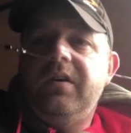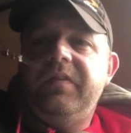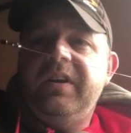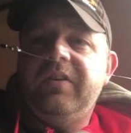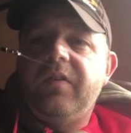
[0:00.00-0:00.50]

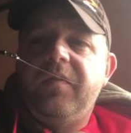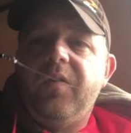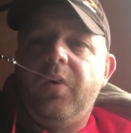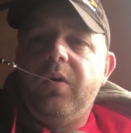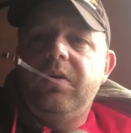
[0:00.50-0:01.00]
think that's a
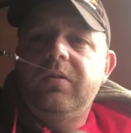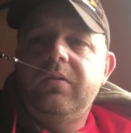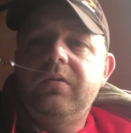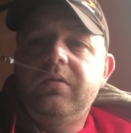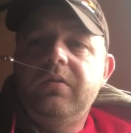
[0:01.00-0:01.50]
4.
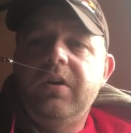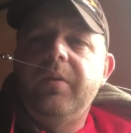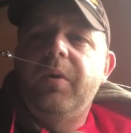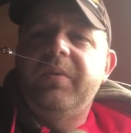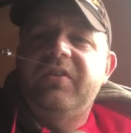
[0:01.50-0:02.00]
I don't know,
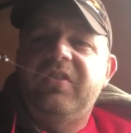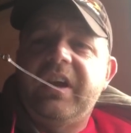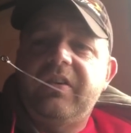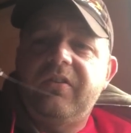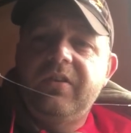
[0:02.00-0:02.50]
it might be a
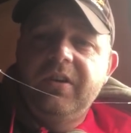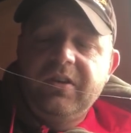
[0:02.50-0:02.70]
6.